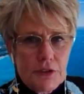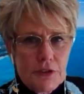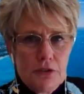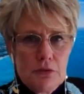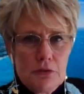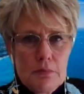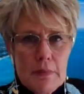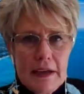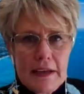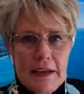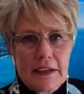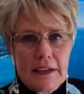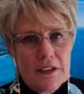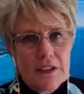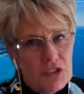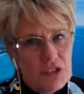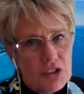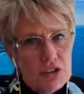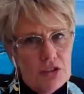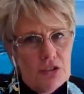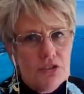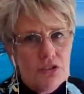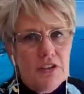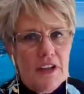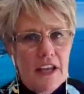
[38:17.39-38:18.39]
You might
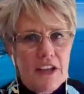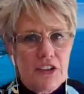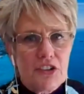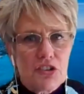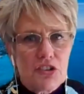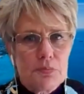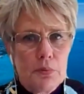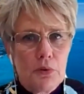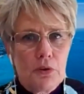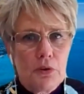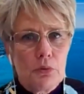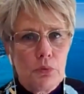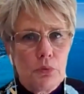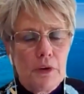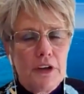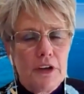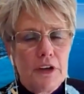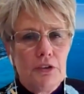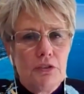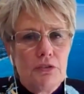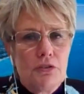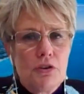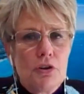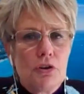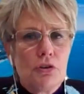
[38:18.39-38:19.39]
continue to export where
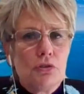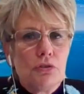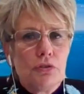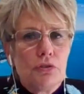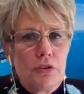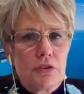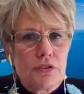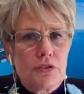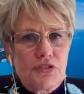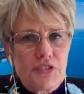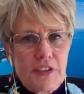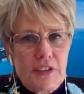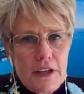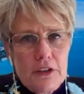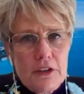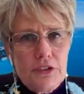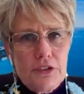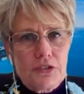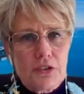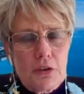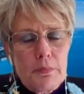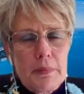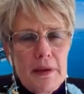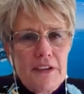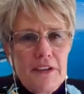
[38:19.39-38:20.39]
you know your
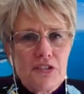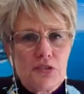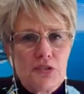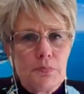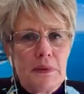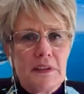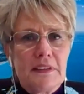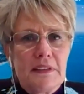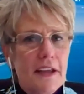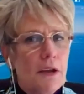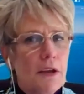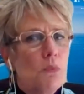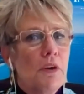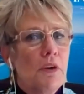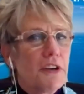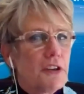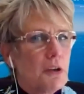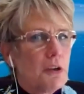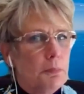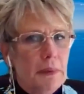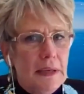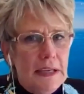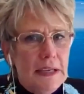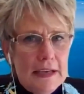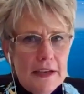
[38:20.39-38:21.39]
sales are best, but they want
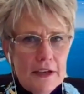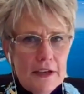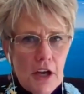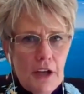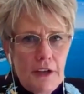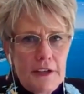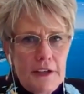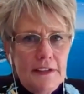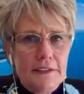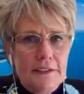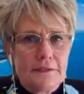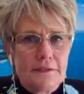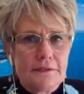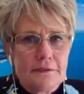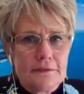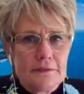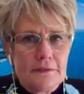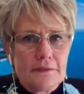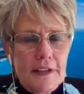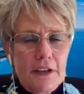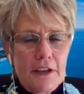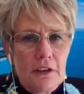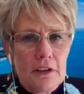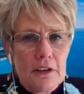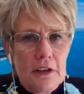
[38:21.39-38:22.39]
to be in on it and
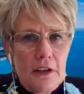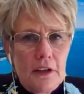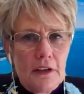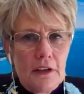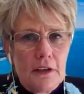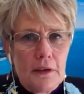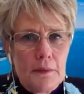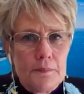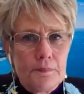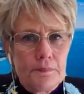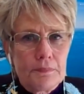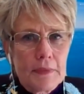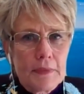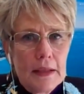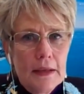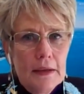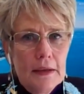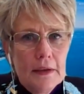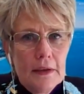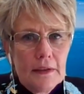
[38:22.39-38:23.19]
they'll, um,